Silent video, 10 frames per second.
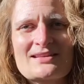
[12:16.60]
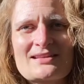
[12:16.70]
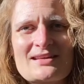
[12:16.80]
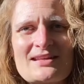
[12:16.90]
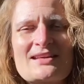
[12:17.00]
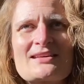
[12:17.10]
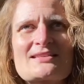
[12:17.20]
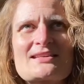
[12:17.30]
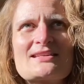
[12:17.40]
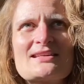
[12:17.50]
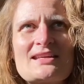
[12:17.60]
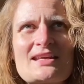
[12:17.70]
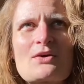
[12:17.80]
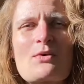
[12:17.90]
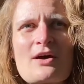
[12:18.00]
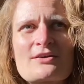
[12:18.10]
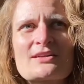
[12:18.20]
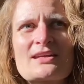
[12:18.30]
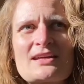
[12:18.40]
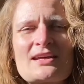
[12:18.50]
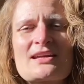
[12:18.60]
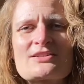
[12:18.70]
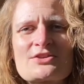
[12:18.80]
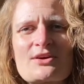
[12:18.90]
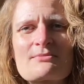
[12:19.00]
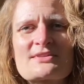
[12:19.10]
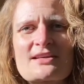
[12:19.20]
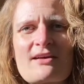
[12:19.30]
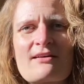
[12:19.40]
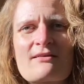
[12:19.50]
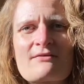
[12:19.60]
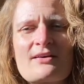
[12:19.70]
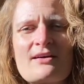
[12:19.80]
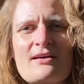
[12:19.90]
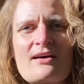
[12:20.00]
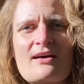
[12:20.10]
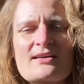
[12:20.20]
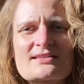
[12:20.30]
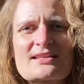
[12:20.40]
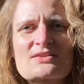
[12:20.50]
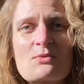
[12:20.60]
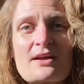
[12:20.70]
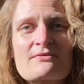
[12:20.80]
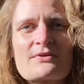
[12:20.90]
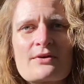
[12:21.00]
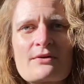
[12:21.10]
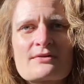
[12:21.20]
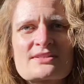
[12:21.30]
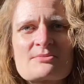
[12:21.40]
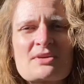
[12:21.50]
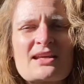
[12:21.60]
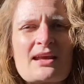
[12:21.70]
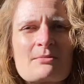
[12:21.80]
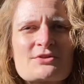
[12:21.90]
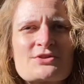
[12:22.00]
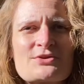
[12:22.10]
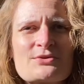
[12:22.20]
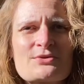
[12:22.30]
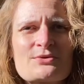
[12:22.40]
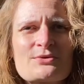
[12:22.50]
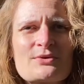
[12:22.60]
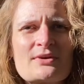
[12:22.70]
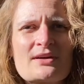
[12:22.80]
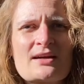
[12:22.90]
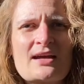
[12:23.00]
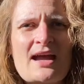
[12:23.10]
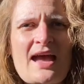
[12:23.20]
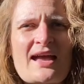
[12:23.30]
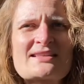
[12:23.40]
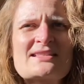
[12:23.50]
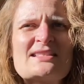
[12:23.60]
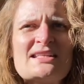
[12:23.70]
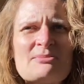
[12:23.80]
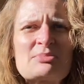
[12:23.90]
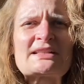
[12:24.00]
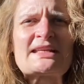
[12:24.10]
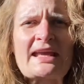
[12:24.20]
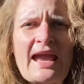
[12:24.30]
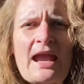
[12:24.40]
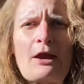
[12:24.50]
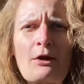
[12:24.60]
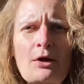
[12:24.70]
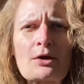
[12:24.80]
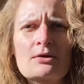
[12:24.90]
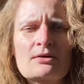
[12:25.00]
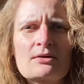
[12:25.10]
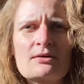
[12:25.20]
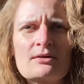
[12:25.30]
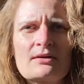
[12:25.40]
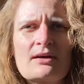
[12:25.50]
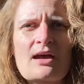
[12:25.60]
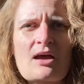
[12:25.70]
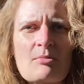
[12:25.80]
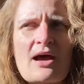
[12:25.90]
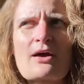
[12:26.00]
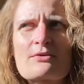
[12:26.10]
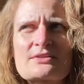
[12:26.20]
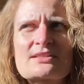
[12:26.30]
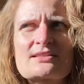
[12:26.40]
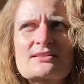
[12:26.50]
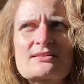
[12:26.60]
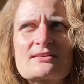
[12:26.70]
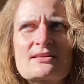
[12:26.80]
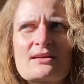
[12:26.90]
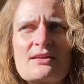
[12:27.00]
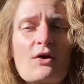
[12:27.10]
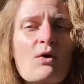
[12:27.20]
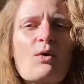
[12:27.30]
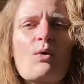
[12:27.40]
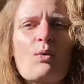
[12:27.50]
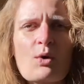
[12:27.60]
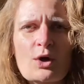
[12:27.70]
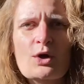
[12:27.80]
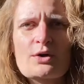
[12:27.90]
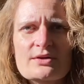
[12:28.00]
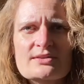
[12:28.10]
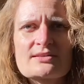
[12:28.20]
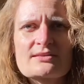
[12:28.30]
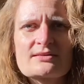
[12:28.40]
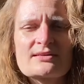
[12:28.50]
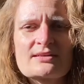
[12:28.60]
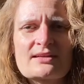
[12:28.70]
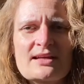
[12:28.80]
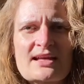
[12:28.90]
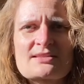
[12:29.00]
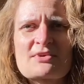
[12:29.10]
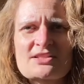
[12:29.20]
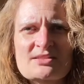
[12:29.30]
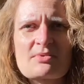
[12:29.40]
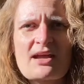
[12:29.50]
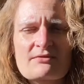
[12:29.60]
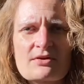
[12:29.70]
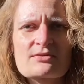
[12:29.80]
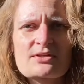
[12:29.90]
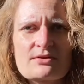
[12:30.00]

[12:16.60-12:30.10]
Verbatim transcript: It is an inequality in terms of us as white folks being able to as deeply care about the whole world as much as black folks do.